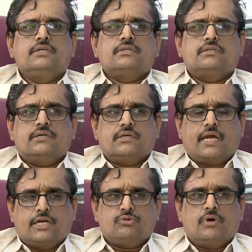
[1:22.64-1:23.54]
the
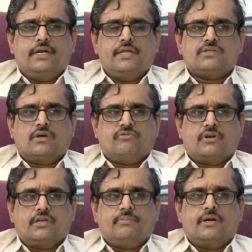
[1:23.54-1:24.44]
casualties, or
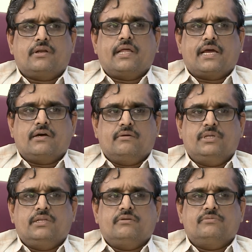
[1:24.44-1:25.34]
for that matter,
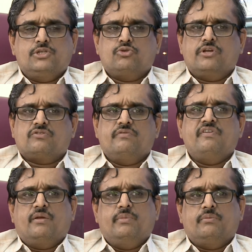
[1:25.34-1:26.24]
the injuries will
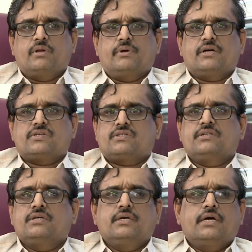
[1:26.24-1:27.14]
be very minimal, because
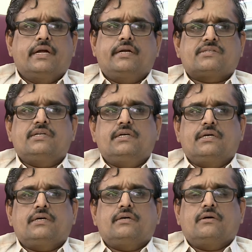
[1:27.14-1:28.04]
it doesn't,
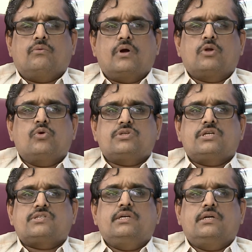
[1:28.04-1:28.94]
one coach
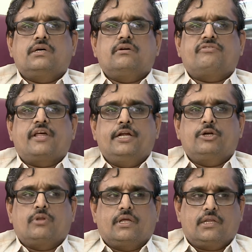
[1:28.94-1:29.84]
doesn't fly
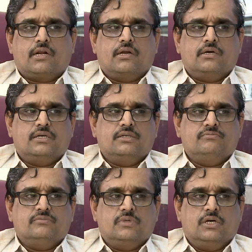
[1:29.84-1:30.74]
into the other
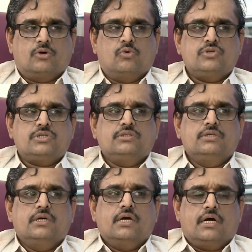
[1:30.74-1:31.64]
coach,
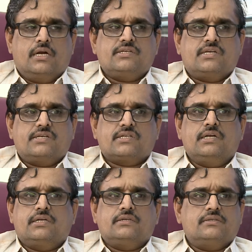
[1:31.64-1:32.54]
and as a
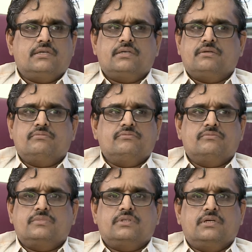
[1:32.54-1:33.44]
result,
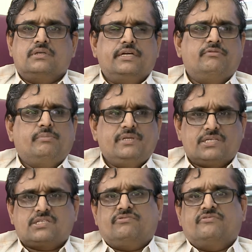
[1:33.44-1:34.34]
it will be
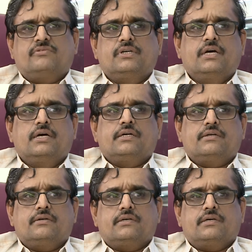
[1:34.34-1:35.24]
just
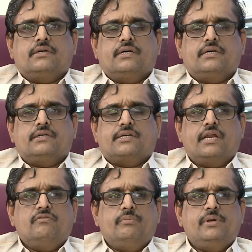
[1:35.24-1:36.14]
the
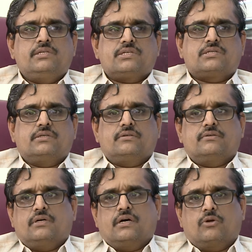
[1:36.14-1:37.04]
train will be just
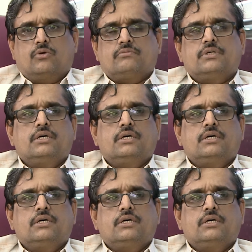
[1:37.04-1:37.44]
come